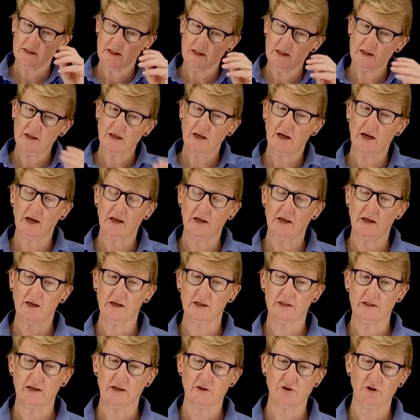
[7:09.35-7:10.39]
indicating
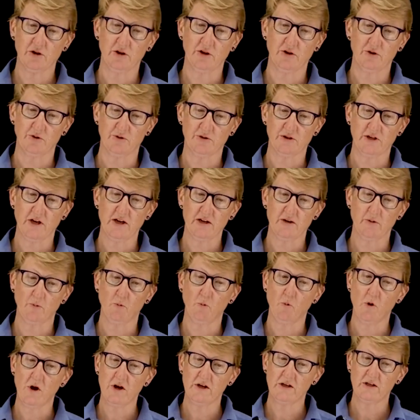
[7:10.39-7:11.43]
is actually that there's kind
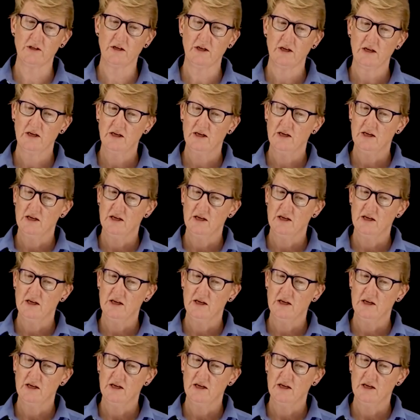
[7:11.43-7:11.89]
of one